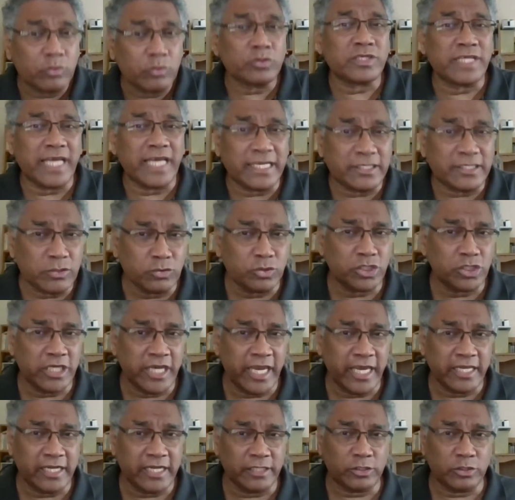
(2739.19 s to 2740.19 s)
was
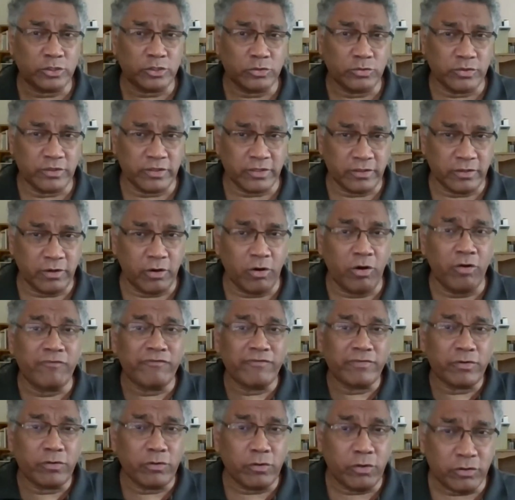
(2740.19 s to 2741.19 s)
associated to the
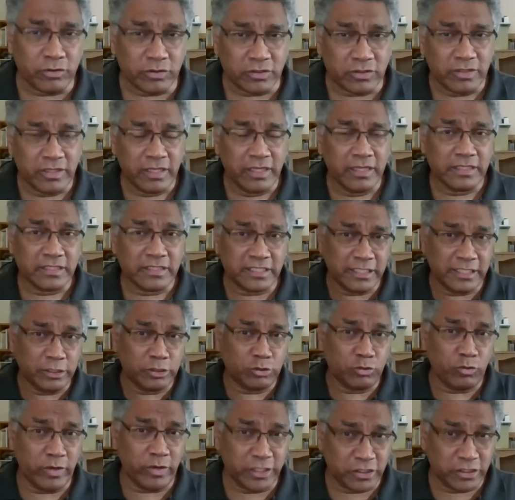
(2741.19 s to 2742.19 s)
overall
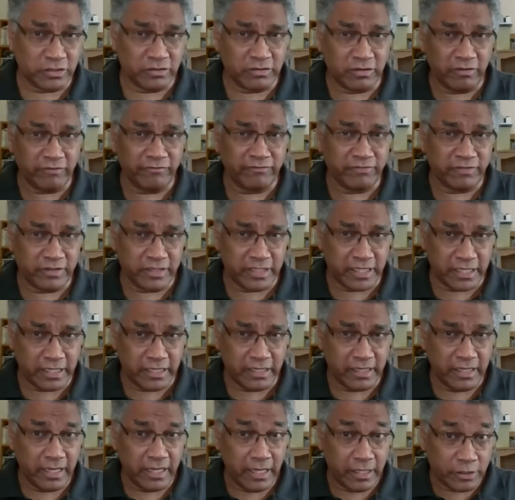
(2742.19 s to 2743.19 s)
situation of
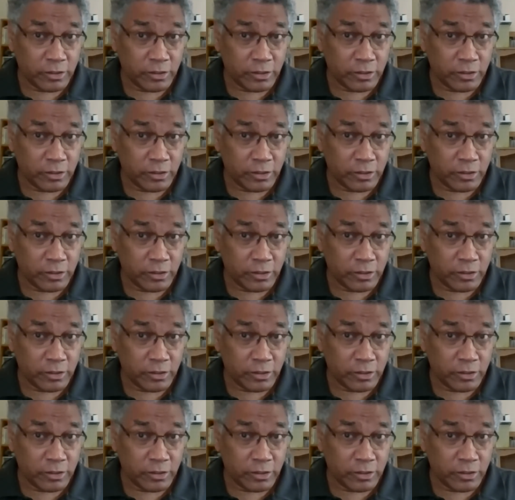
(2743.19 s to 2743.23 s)
the